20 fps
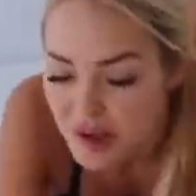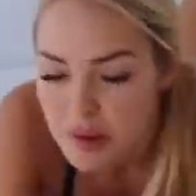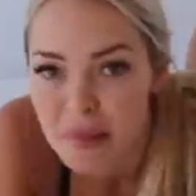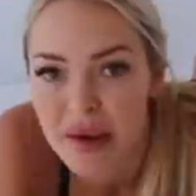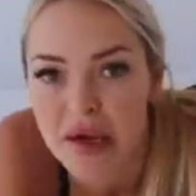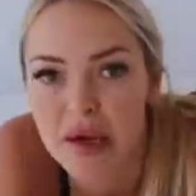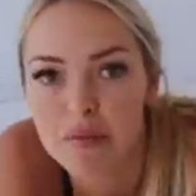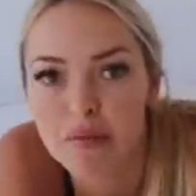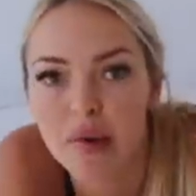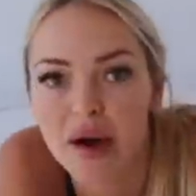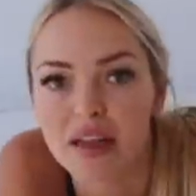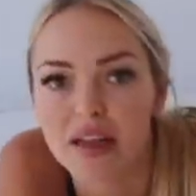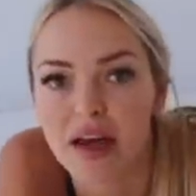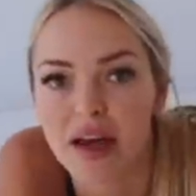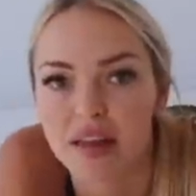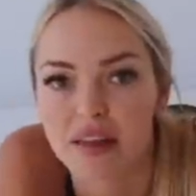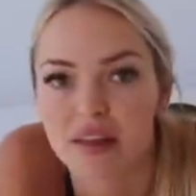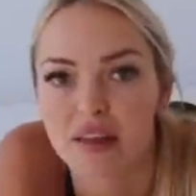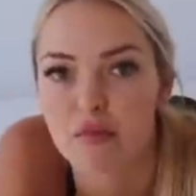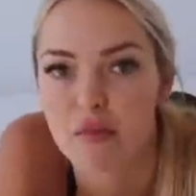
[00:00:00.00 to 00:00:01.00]
they mean by
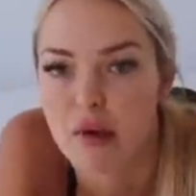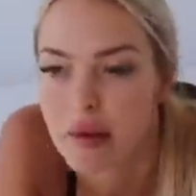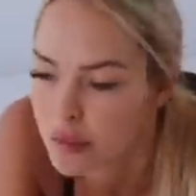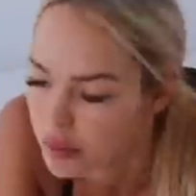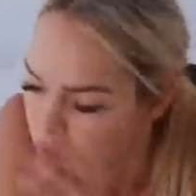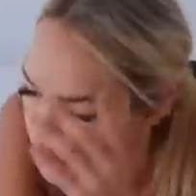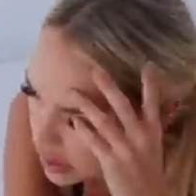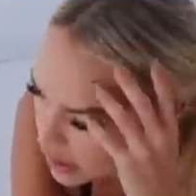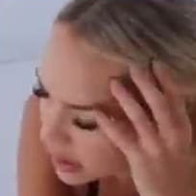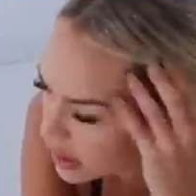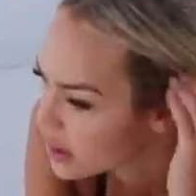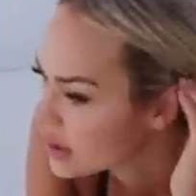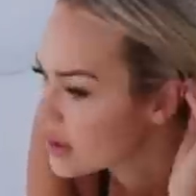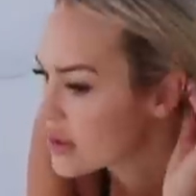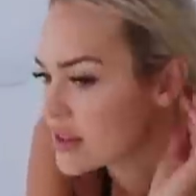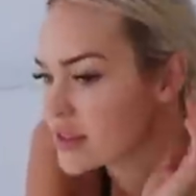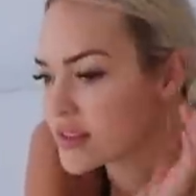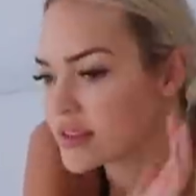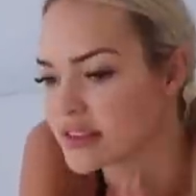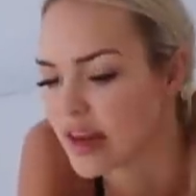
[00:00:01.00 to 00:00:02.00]
like the memory
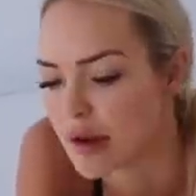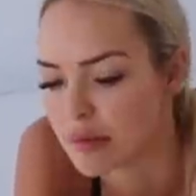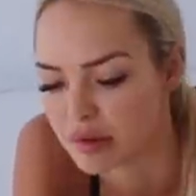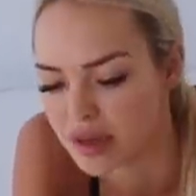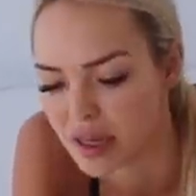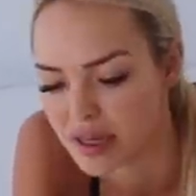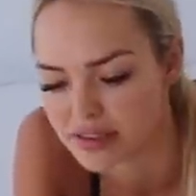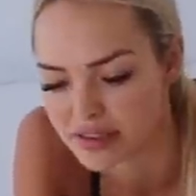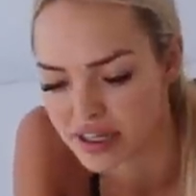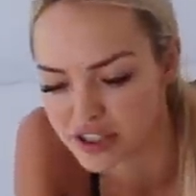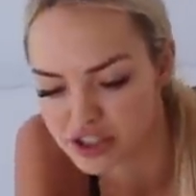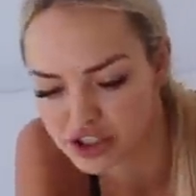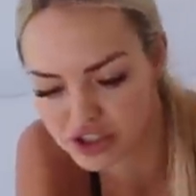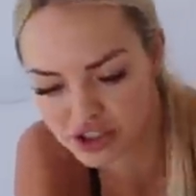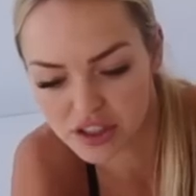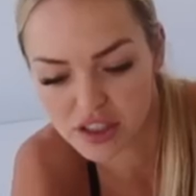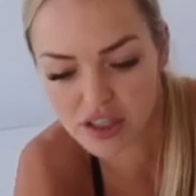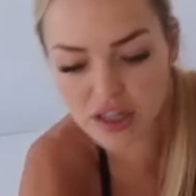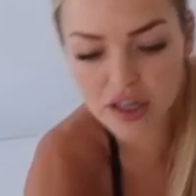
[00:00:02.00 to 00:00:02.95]
stabilization.